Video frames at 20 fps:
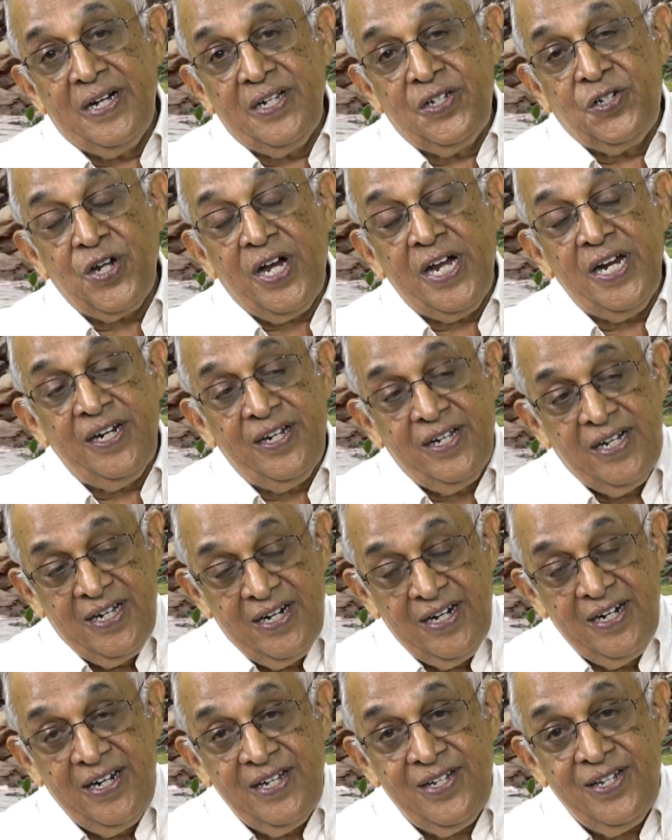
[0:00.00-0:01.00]
child,
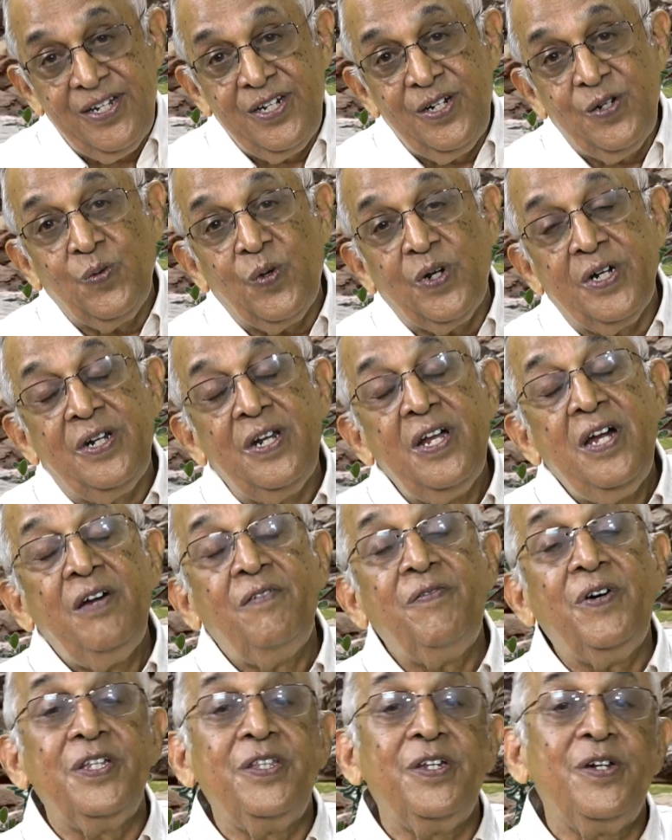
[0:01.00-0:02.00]
listen to what
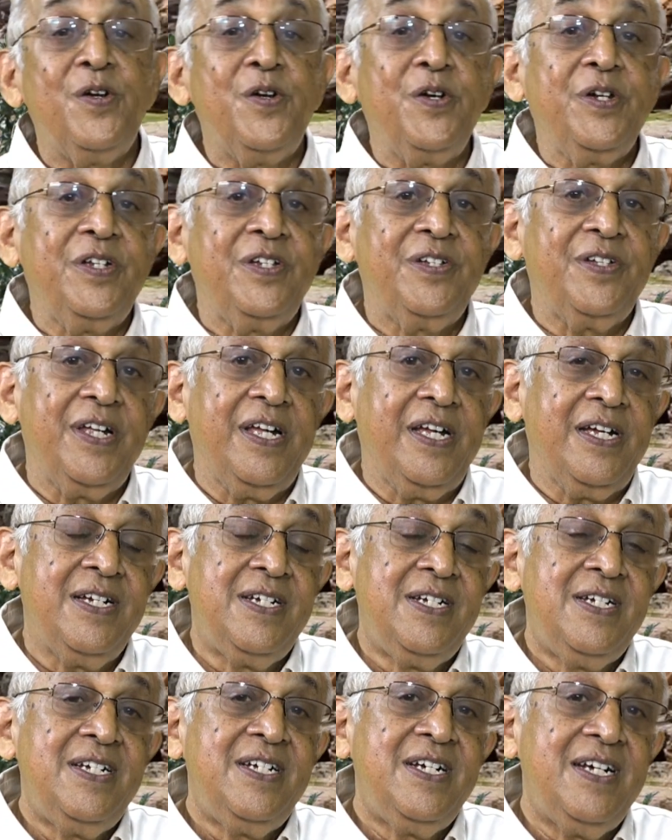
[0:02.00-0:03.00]
Father Ronnie is saying,
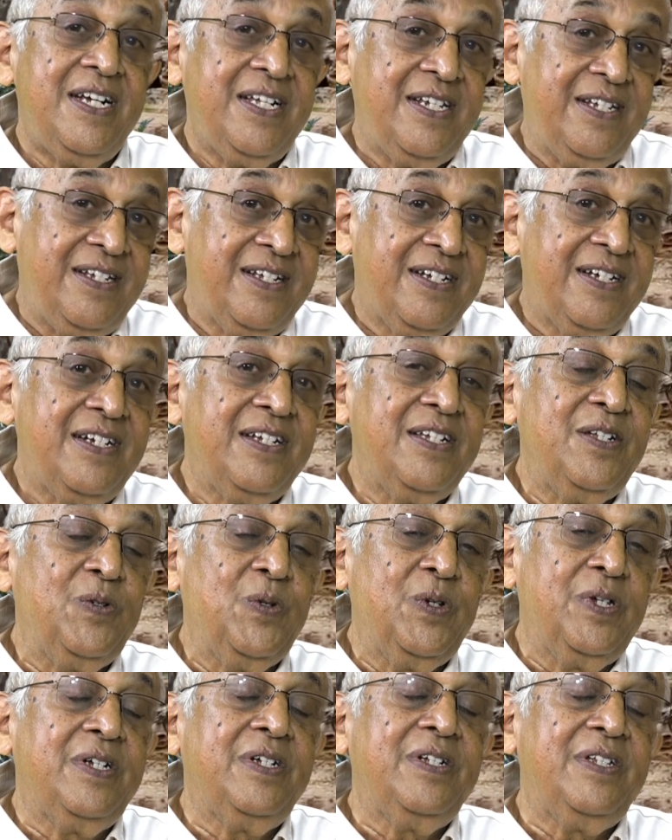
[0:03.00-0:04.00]
and they
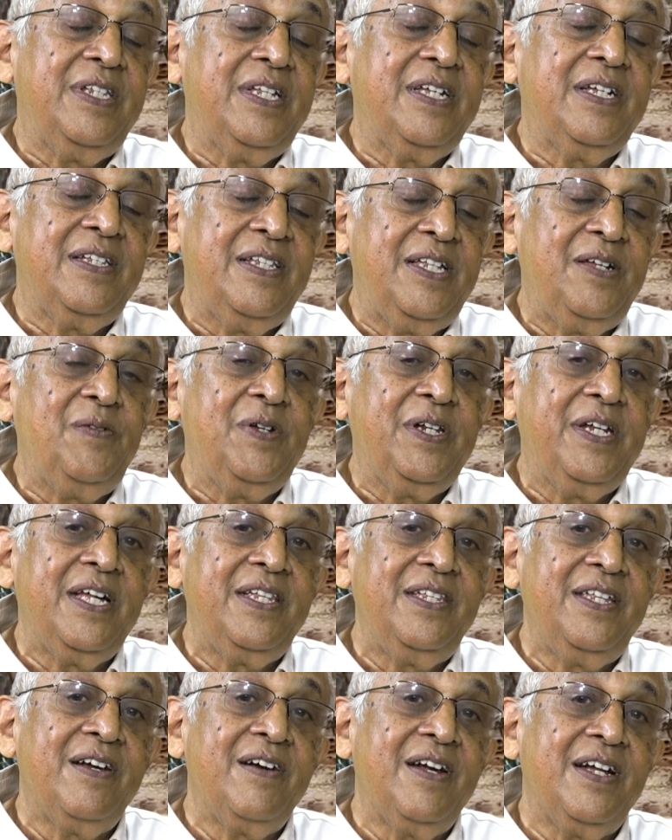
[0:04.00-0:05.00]
will
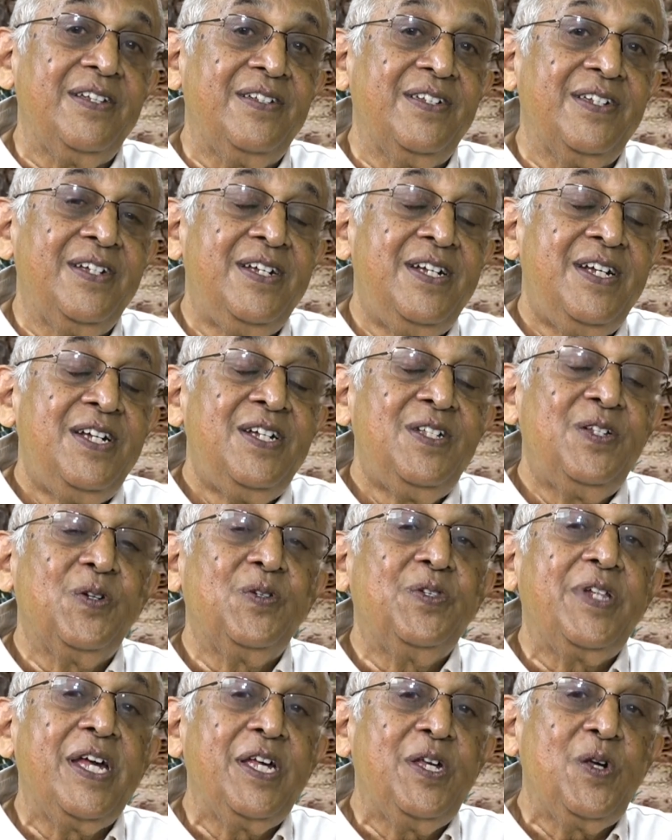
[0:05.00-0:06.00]
get their answer. So
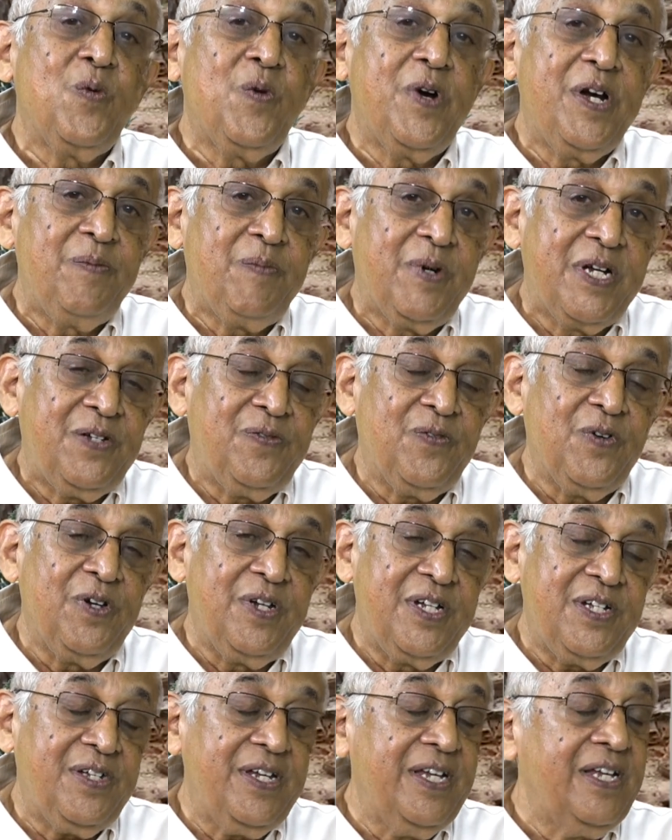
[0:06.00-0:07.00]
thank you very much for
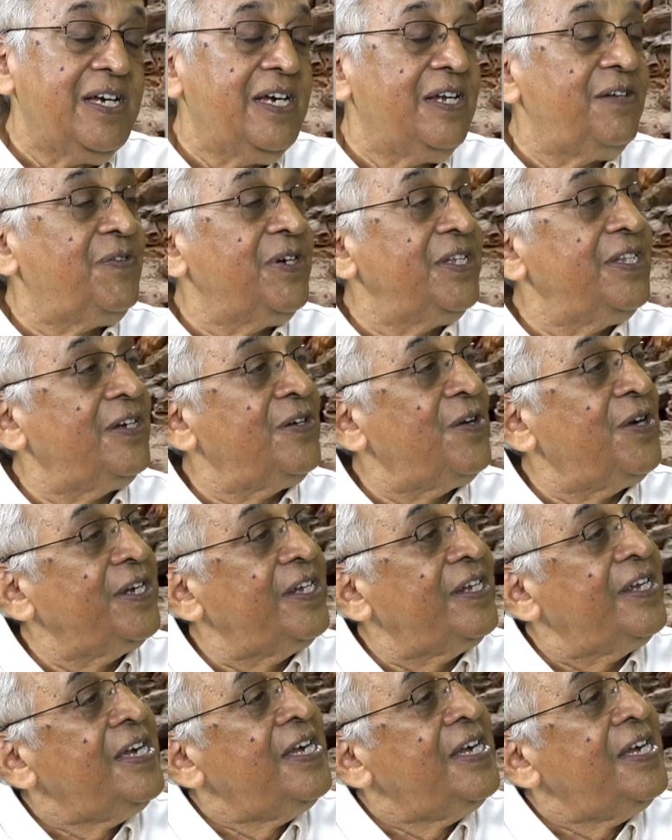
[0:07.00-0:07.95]
listening, and Father Ronnie,